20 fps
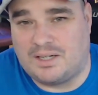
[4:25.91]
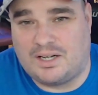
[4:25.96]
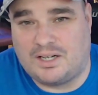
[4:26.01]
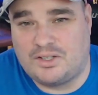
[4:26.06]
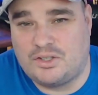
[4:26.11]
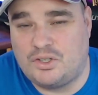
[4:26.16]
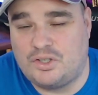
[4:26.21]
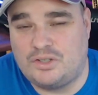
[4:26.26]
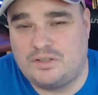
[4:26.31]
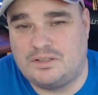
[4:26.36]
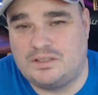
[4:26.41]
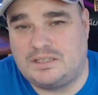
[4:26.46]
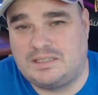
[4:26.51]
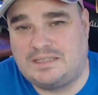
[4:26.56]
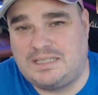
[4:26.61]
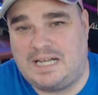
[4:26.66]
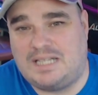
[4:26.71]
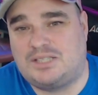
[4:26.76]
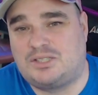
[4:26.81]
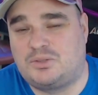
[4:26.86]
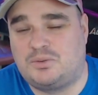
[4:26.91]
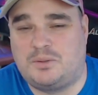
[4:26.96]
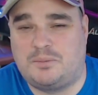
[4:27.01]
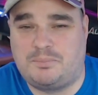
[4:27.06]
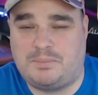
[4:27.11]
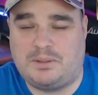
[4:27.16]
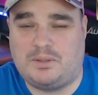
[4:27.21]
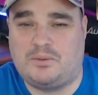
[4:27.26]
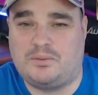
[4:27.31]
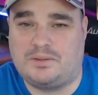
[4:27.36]
I couldn't get to a
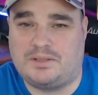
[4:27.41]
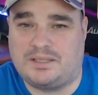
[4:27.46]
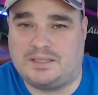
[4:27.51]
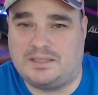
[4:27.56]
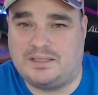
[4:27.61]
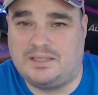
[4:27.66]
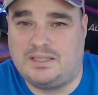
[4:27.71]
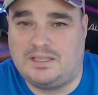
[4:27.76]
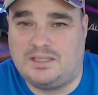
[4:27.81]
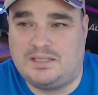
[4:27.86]
building